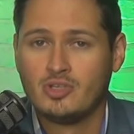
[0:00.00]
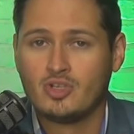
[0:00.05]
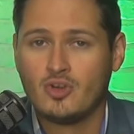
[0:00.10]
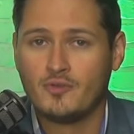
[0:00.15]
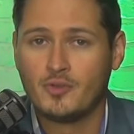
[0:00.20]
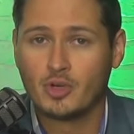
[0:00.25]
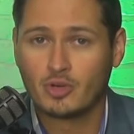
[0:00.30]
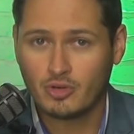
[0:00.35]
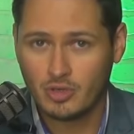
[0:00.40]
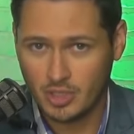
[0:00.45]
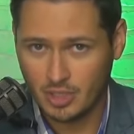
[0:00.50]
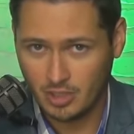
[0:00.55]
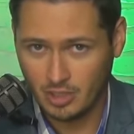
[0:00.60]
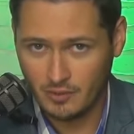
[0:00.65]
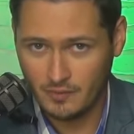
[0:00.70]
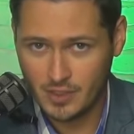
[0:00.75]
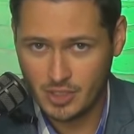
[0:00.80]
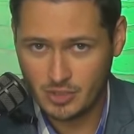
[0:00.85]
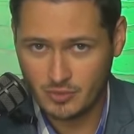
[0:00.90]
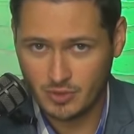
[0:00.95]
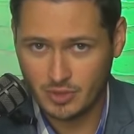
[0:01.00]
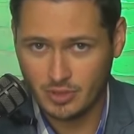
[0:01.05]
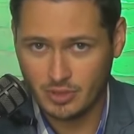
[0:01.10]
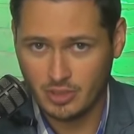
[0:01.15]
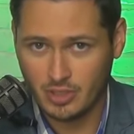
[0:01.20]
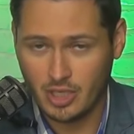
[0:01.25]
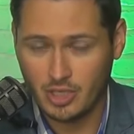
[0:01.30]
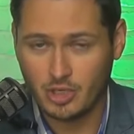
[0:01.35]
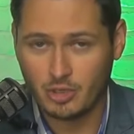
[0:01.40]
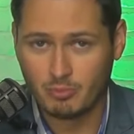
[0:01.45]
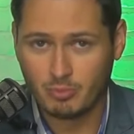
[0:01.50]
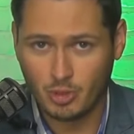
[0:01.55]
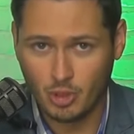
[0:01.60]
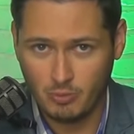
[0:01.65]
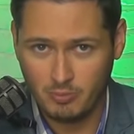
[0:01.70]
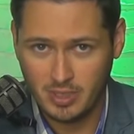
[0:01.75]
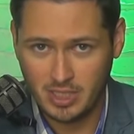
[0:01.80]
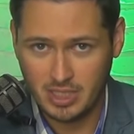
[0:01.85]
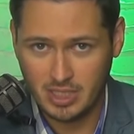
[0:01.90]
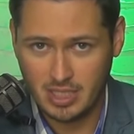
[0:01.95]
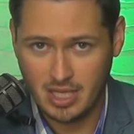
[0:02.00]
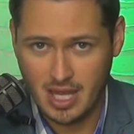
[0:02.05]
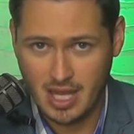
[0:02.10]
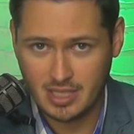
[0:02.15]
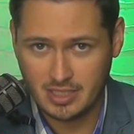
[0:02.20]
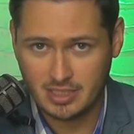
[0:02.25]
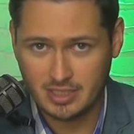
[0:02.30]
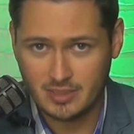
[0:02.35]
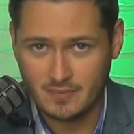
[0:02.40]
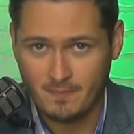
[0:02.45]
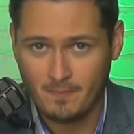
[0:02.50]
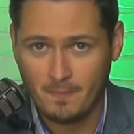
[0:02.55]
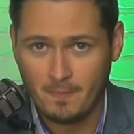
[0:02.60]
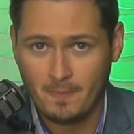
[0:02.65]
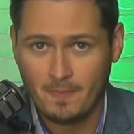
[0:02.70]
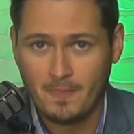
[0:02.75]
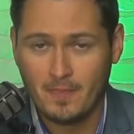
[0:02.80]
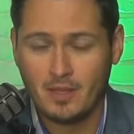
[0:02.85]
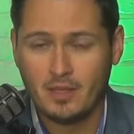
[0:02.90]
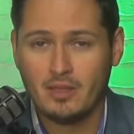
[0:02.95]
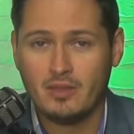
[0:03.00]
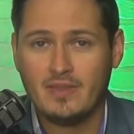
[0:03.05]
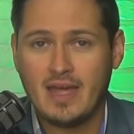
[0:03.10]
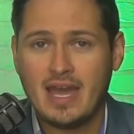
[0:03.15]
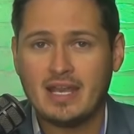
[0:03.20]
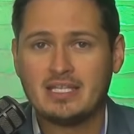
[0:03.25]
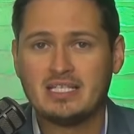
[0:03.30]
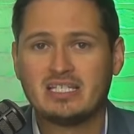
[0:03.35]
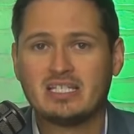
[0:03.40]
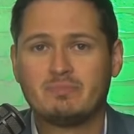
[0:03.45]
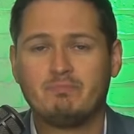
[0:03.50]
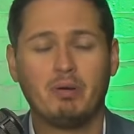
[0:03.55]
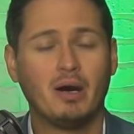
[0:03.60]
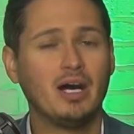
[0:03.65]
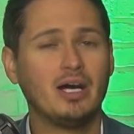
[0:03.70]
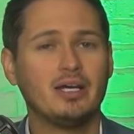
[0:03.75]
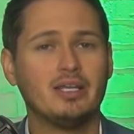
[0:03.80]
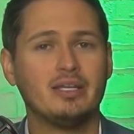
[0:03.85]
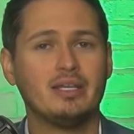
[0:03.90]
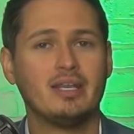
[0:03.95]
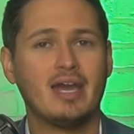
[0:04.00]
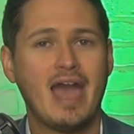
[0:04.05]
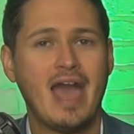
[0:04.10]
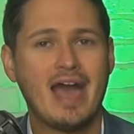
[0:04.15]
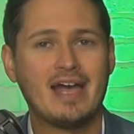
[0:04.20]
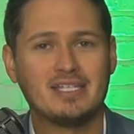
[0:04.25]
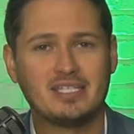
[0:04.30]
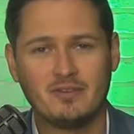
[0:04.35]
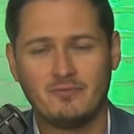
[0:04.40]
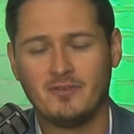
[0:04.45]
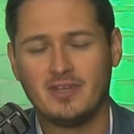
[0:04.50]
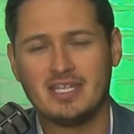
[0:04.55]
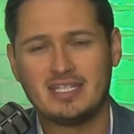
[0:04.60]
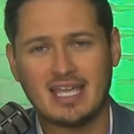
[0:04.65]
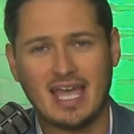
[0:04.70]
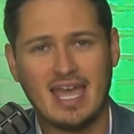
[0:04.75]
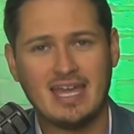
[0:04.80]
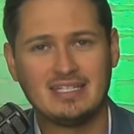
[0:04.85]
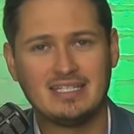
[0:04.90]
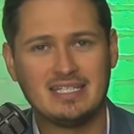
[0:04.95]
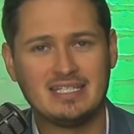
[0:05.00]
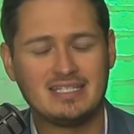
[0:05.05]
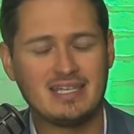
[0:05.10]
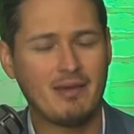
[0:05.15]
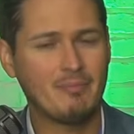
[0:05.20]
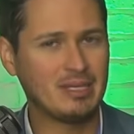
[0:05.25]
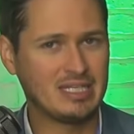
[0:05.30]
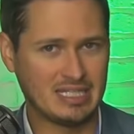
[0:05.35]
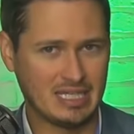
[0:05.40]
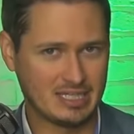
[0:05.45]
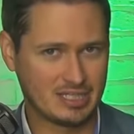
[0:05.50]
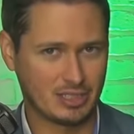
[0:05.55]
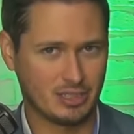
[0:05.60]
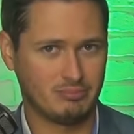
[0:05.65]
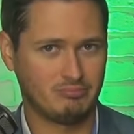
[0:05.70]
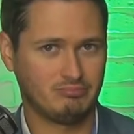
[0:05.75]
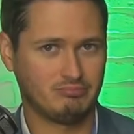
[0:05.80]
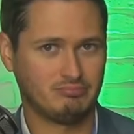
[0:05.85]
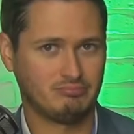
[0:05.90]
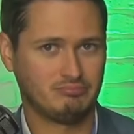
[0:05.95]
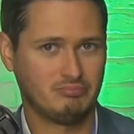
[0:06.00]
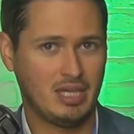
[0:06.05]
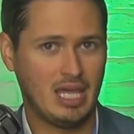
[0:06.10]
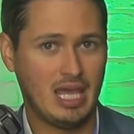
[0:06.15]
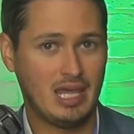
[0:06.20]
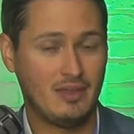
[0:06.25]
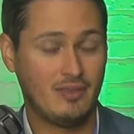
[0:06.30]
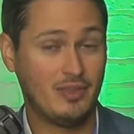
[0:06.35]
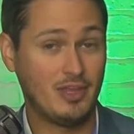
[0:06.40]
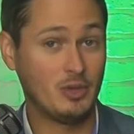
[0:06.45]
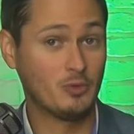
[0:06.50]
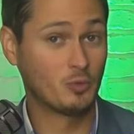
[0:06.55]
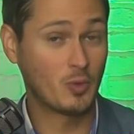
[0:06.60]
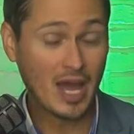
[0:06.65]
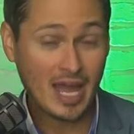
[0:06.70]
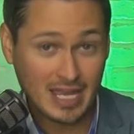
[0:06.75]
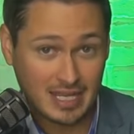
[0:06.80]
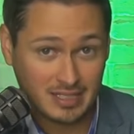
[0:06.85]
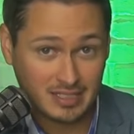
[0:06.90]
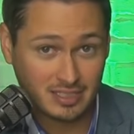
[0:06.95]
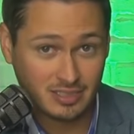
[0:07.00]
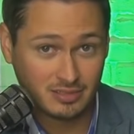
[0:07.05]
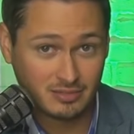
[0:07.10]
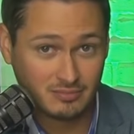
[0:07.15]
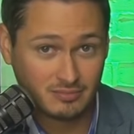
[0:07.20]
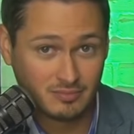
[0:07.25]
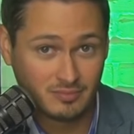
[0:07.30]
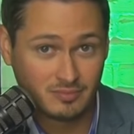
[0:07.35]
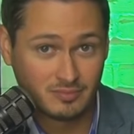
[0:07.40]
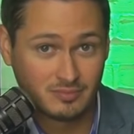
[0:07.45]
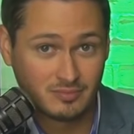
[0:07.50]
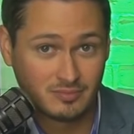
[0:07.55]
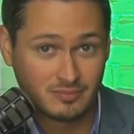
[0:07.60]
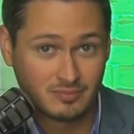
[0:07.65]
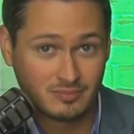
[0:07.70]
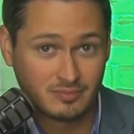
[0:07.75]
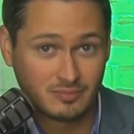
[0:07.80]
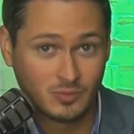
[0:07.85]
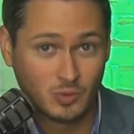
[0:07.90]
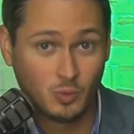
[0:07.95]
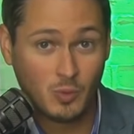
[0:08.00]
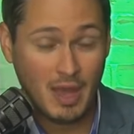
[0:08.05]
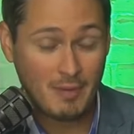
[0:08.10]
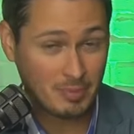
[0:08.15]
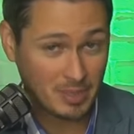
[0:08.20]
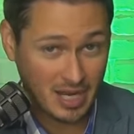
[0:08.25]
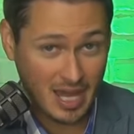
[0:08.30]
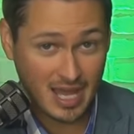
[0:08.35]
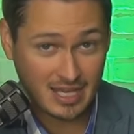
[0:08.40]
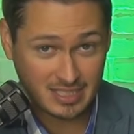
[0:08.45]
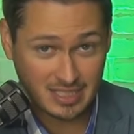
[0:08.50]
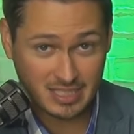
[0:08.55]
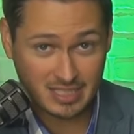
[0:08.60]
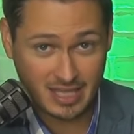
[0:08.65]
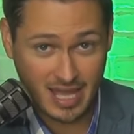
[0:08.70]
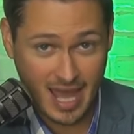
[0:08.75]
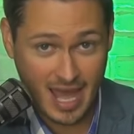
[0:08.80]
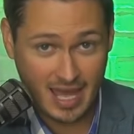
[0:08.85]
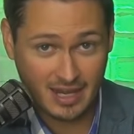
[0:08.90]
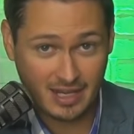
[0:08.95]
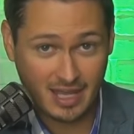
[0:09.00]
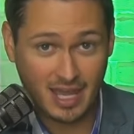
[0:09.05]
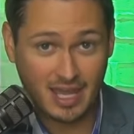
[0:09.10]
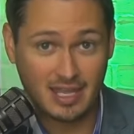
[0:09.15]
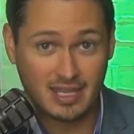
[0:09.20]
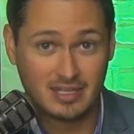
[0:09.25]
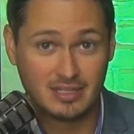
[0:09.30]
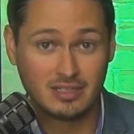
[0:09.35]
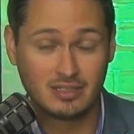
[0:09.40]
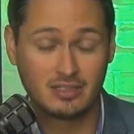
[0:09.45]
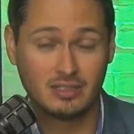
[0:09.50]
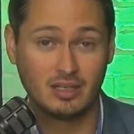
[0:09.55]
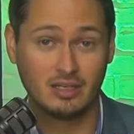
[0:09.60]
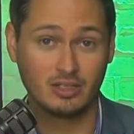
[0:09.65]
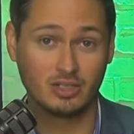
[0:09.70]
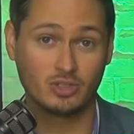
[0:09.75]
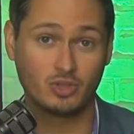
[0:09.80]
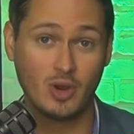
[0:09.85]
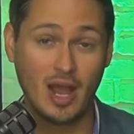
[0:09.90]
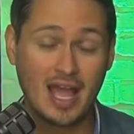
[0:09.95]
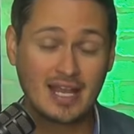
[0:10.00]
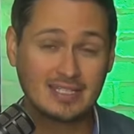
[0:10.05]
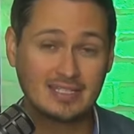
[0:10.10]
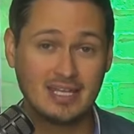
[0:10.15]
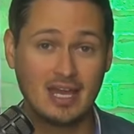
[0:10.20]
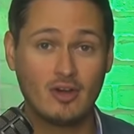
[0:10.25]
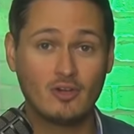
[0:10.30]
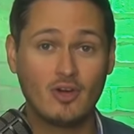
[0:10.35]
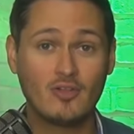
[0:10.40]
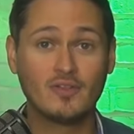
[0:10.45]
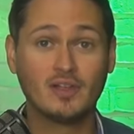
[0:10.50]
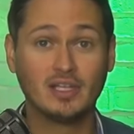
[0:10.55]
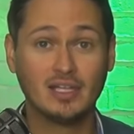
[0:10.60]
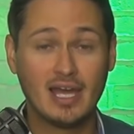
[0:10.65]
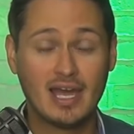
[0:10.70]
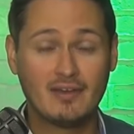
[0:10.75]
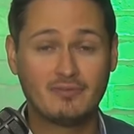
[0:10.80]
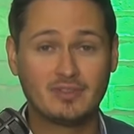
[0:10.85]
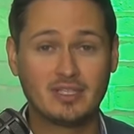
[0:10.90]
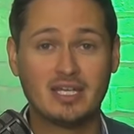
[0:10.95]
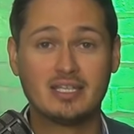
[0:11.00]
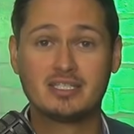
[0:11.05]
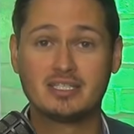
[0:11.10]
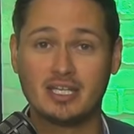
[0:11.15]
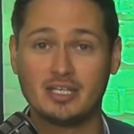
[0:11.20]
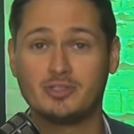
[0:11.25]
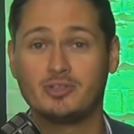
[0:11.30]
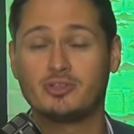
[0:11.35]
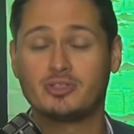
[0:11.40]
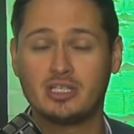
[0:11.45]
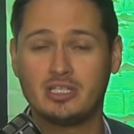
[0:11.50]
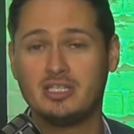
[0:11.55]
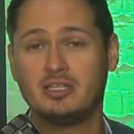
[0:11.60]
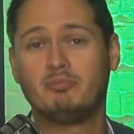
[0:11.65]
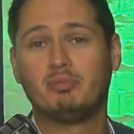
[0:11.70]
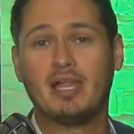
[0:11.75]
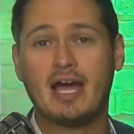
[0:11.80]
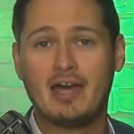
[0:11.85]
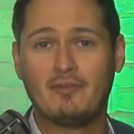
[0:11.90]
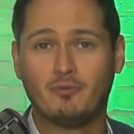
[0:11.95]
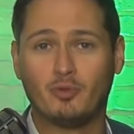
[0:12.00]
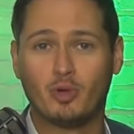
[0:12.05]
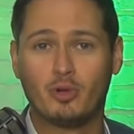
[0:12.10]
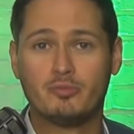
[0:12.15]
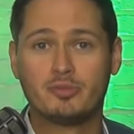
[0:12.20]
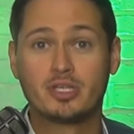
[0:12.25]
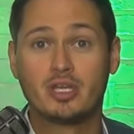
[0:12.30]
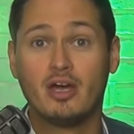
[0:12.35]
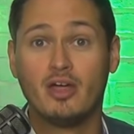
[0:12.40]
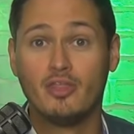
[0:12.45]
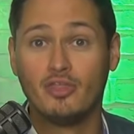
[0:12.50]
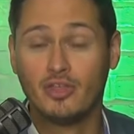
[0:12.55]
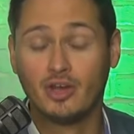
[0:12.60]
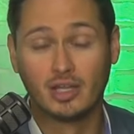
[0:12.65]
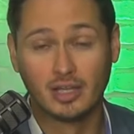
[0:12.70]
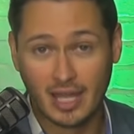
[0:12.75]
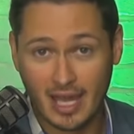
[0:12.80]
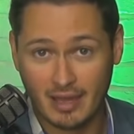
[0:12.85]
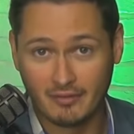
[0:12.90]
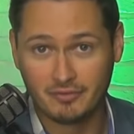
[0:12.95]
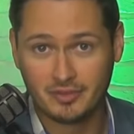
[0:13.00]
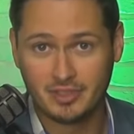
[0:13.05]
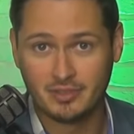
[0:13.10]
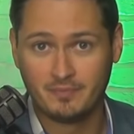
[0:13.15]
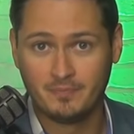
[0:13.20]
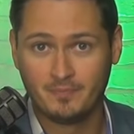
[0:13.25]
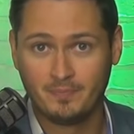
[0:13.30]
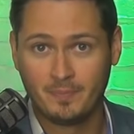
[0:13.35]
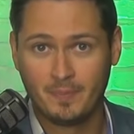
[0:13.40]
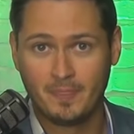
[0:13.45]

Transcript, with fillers: So if you're critical of Israel and you're pro BDS, that is spun as if it is anti Semitism, and the right weaponizes that and cracks down on the left and censors and deplatforms the left.